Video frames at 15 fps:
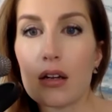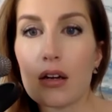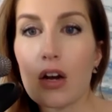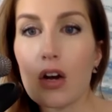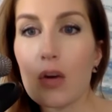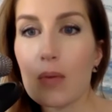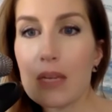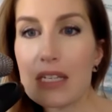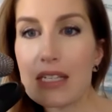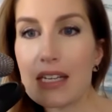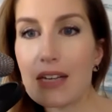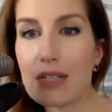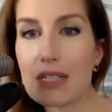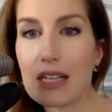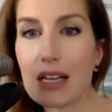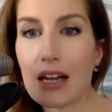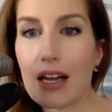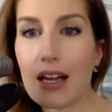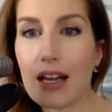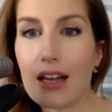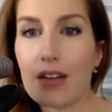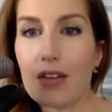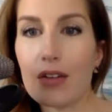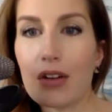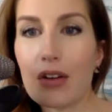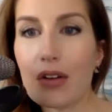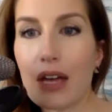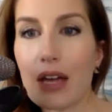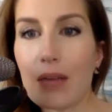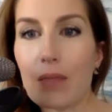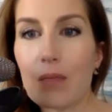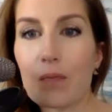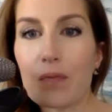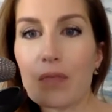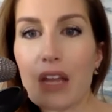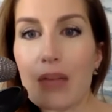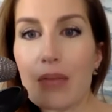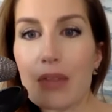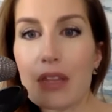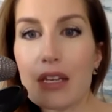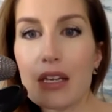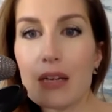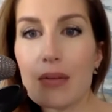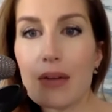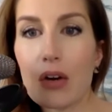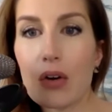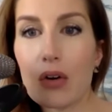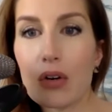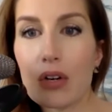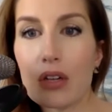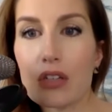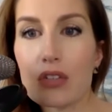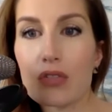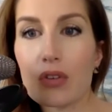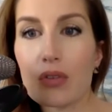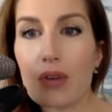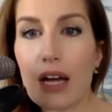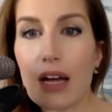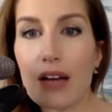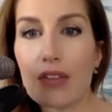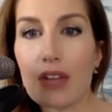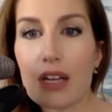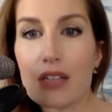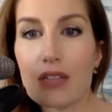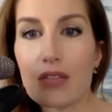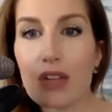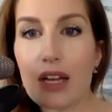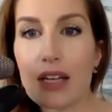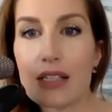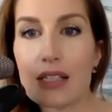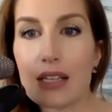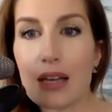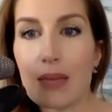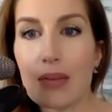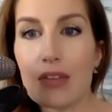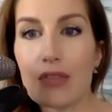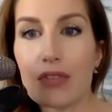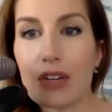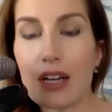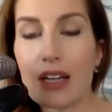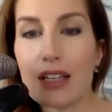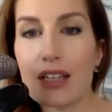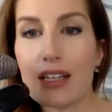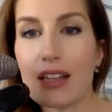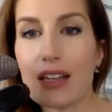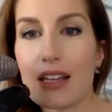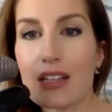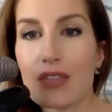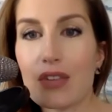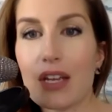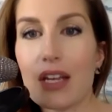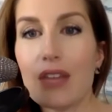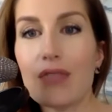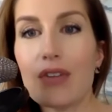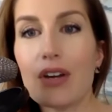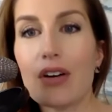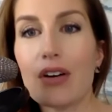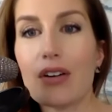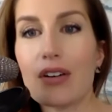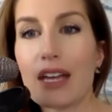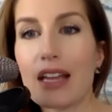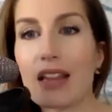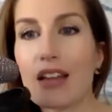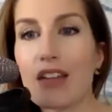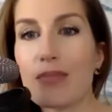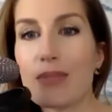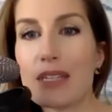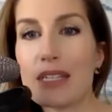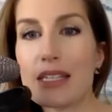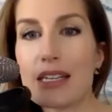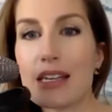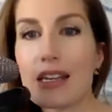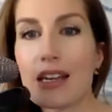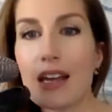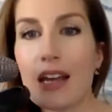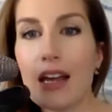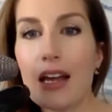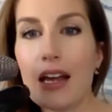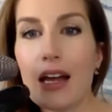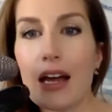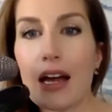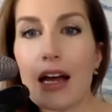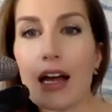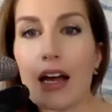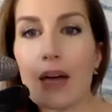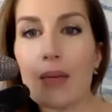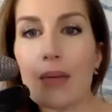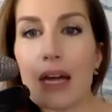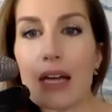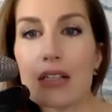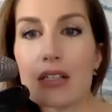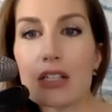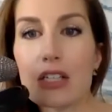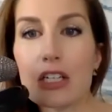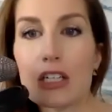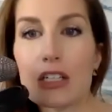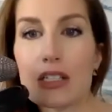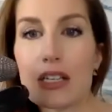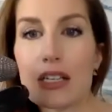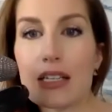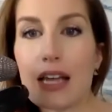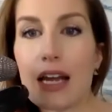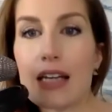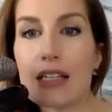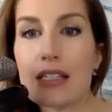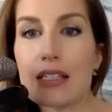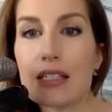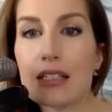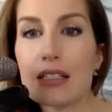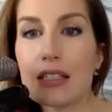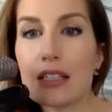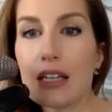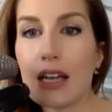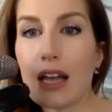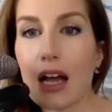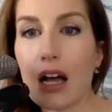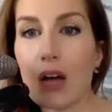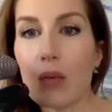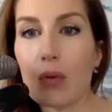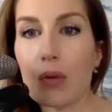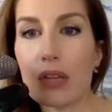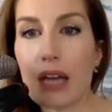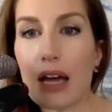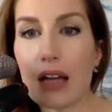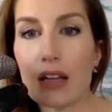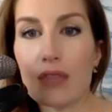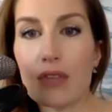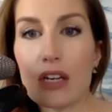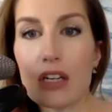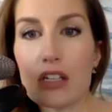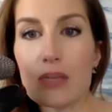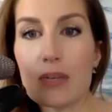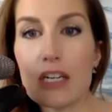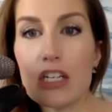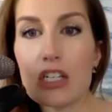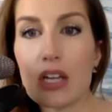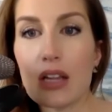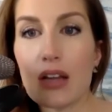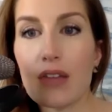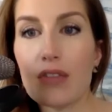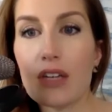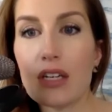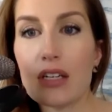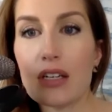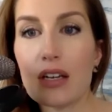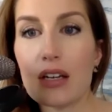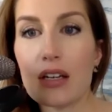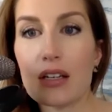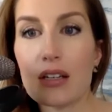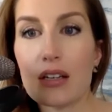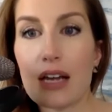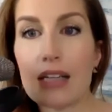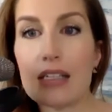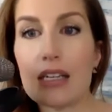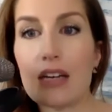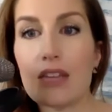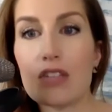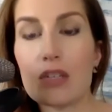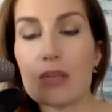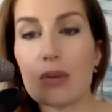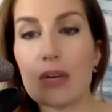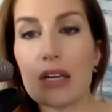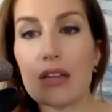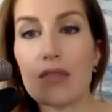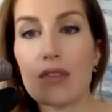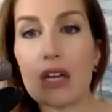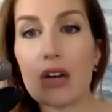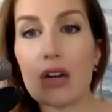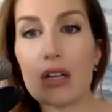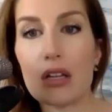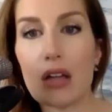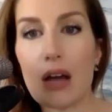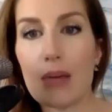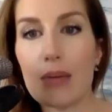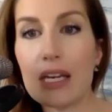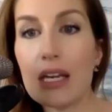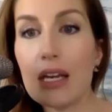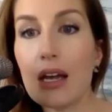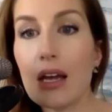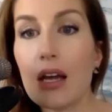Oh, Misty was on. Okay. I've been thinking about ordering these for a while. I have lots of clients that come in for LED. Thanks for the info. Okay. Love Misty. Esther says, I still need help with the elevator speech. I love the idea of displaying the video in the lobby.